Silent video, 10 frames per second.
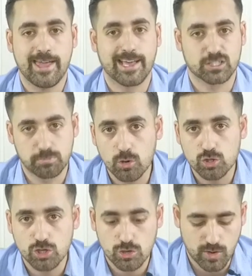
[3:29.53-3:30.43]

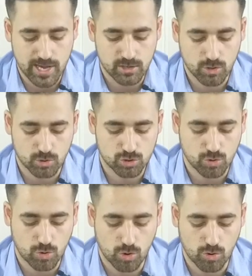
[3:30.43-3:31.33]
exposure, you had no
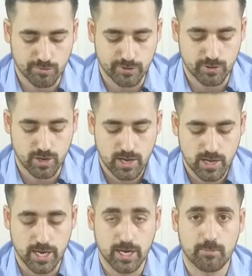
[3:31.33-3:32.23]
control over
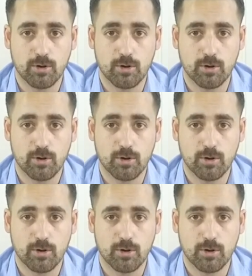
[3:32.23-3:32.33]
um,